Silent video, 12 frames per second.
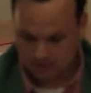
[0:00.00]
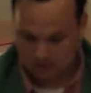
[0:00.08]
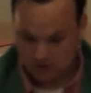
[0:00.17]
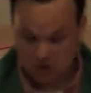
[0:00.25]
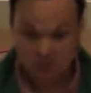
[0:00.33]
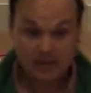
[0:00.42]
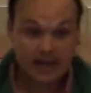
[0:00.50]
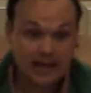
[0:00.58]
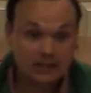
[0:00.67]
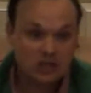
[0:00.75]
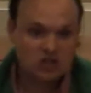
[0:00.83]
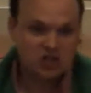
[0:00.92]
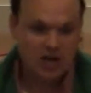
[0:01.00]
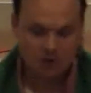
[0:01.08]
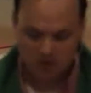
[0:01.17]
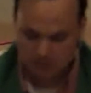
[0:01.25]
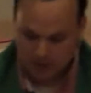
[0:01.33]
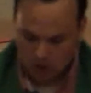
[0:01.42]
She began to share
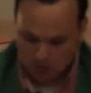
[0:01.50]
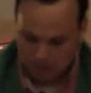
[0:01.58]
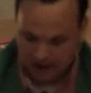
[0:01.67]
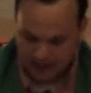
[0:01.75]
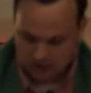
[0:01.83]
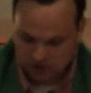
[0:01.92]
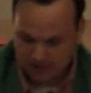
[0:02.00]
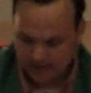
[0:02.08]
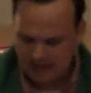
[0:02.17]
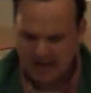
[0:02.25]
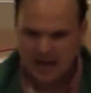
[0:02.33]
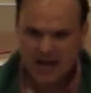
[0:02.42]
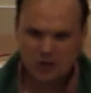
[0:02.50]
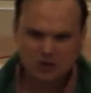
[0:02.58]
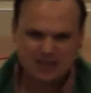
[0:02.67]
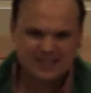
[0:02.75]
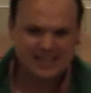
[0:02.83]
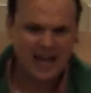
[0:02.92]
with me her passion and her
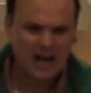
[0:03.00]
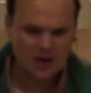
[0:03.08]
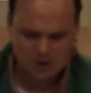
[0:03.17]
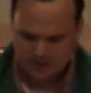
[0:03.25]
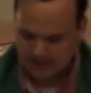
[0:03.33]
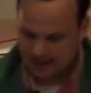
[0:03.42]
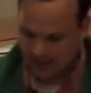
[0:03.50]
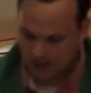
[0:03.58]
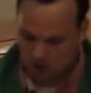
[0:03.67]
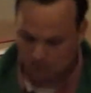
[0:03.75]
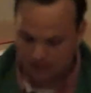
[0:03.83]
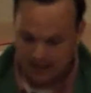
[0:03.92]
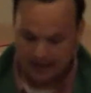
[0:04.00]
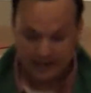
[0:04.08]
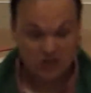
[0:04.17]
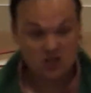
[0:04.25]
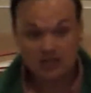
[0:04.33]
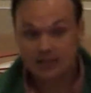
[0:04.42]
desire to help,
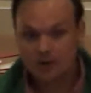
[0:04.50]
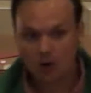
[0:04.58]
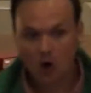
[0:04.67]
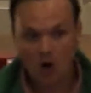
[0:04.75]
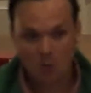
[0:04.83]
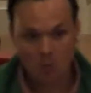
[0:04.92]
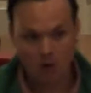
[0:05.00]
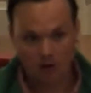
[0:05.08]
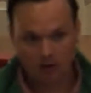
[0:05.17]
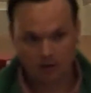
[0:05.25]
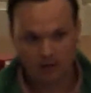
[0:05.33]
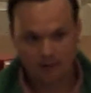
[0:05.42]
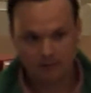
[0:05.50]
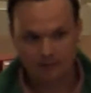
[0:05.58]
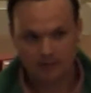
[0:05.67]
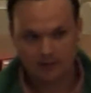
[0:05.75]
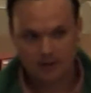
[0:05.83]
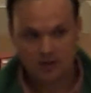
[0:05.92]
and she did her homework.
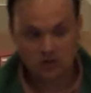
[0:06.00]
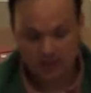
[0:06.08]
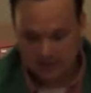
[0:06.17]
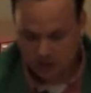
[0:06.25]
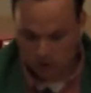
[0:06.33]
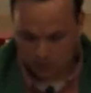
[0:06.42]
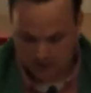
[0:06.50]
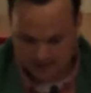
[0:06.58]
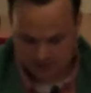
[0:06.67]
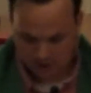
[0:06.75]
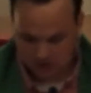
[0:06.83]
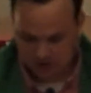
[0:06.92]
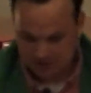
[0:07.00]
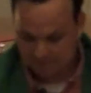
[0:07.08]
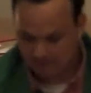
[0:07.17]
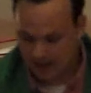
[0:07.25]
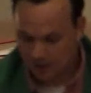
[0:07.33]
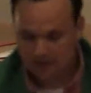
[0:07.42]
She did her research. She
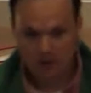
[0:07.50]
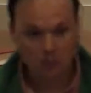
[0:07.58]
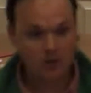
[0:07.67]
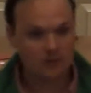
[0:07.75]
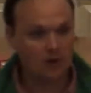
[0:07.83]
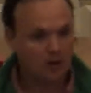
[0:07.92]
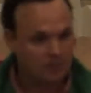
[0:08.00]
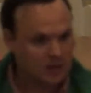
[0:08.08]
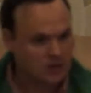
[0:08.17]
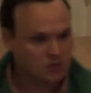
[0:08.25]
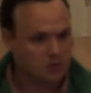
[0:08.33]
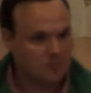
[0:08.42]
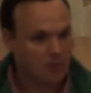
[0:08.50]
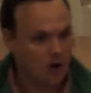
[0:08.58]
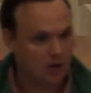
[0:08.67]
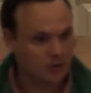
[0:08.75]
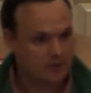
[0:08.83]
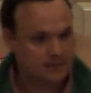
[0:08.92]
found that one of our ministry
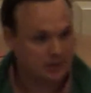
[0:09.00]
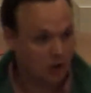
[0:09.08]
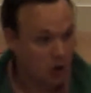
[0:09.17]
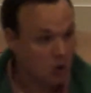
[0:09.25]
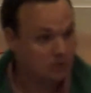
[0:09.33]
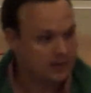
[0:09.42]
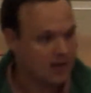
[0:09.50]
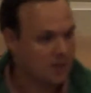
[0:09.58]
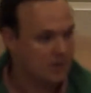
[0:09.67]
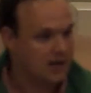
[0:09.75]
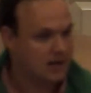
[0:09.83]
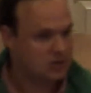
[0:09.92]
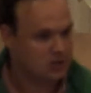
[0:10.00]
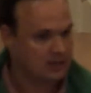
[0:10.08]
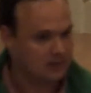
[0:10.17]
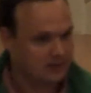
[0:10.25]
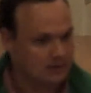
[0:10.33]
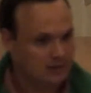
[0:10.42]
partners in our own
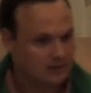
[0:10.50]
denomination,